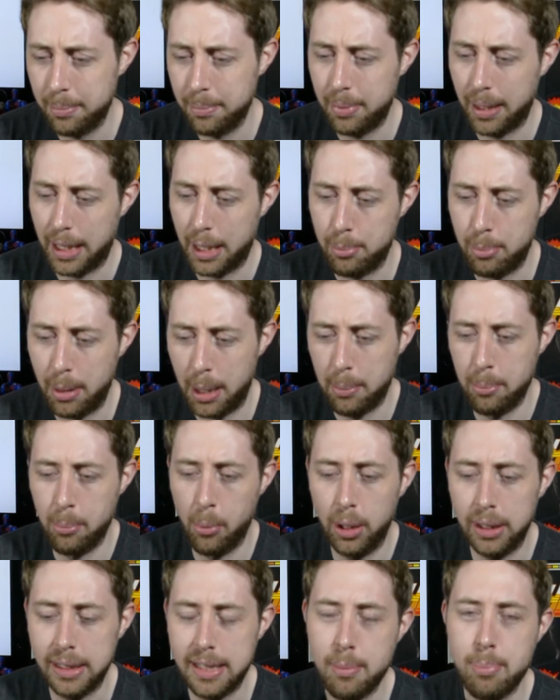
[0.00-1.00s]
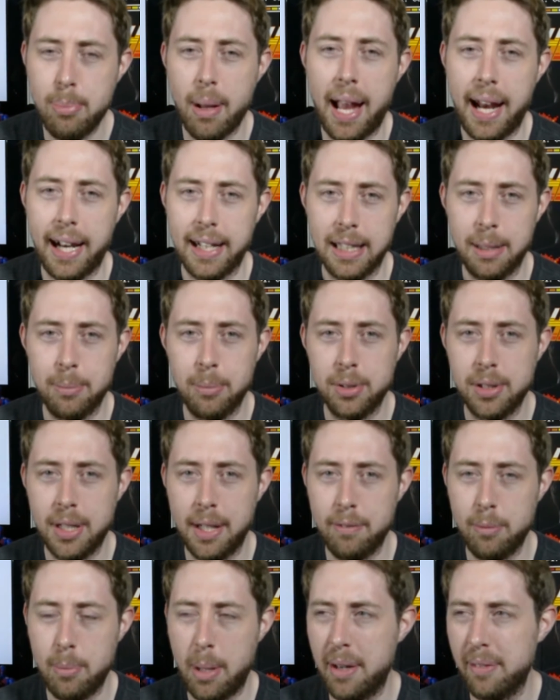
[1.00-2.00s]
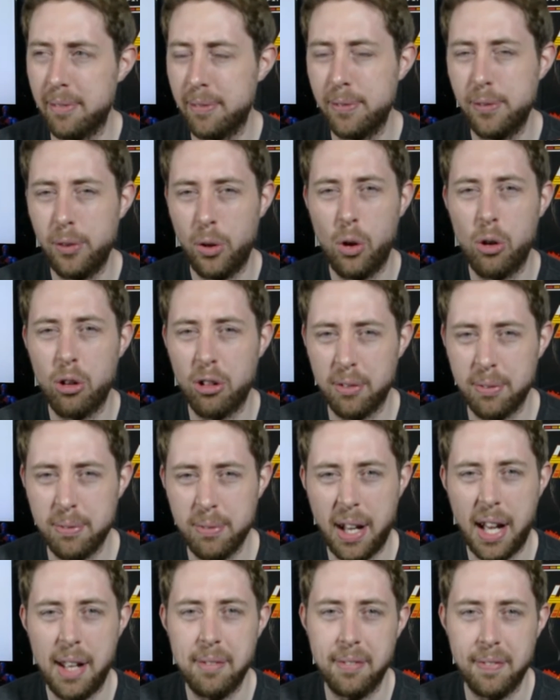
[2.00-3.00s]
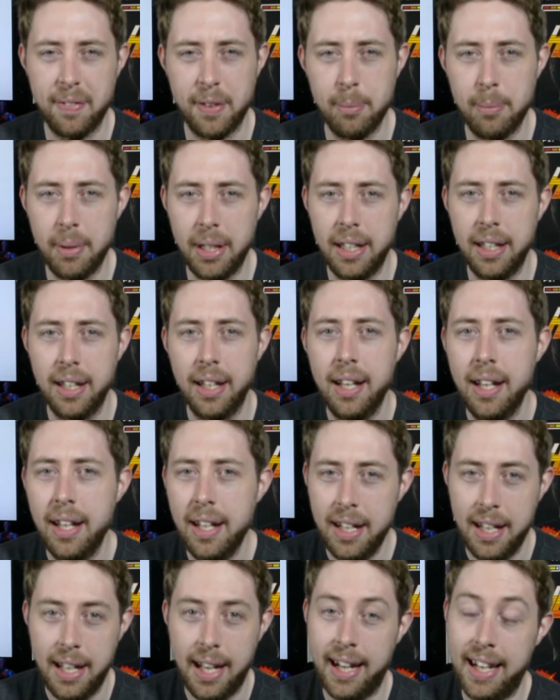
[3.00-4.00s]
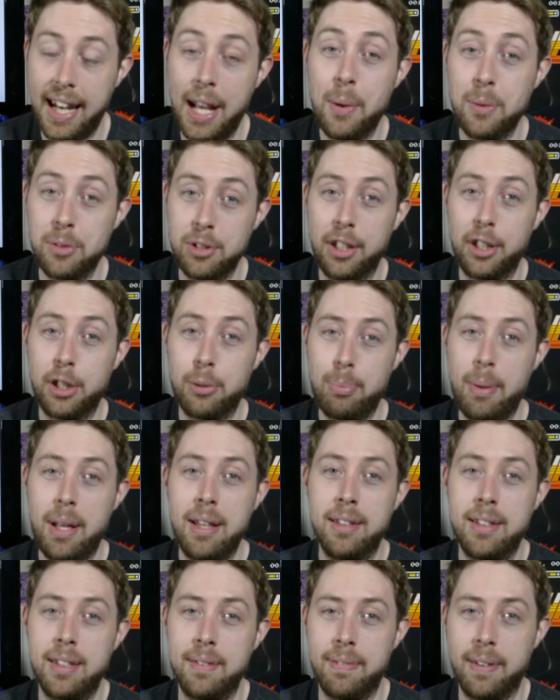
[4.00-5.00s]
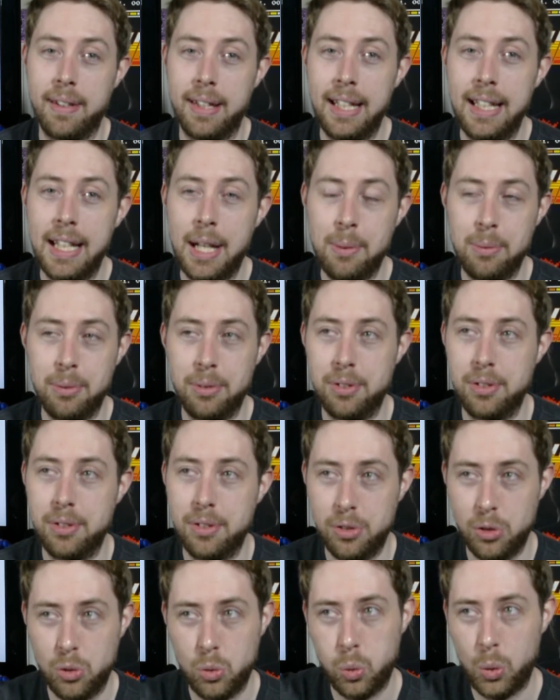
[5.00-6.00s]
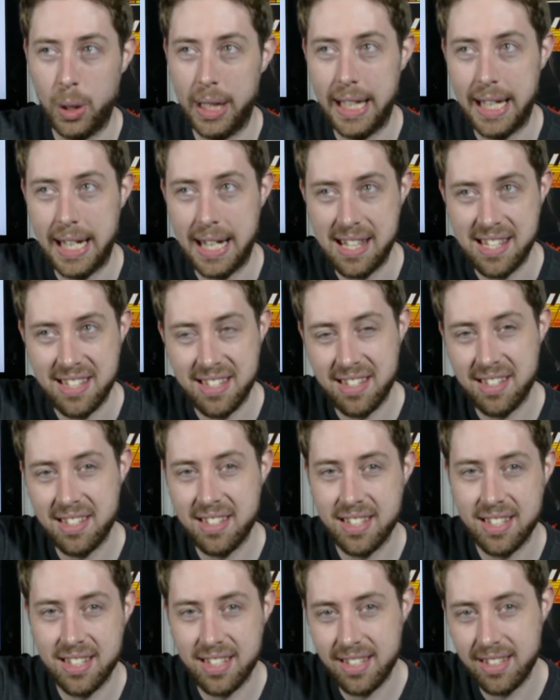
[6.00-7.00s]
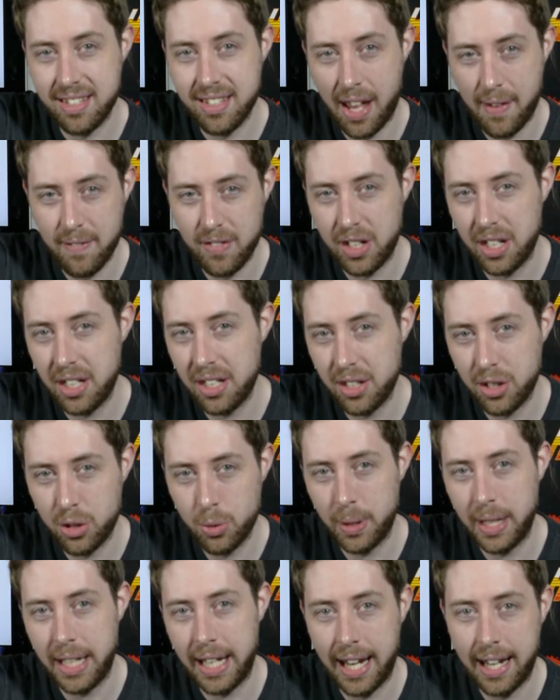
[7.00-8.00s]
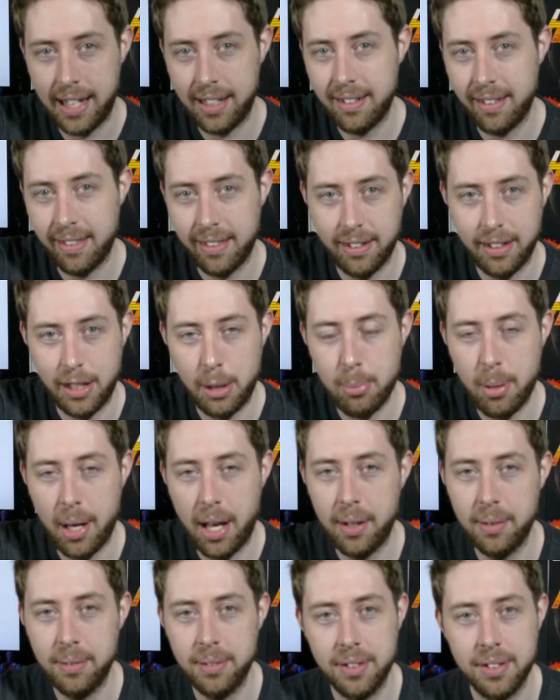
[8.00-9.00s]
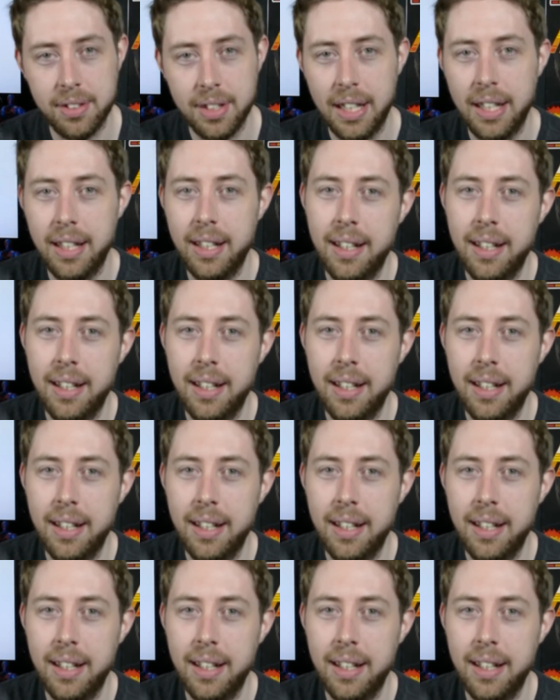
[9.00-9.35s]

like a big multi-pack that must have about 4 or 5 of them in, and that was expensive. I think that was 27, 28, 30 pounds.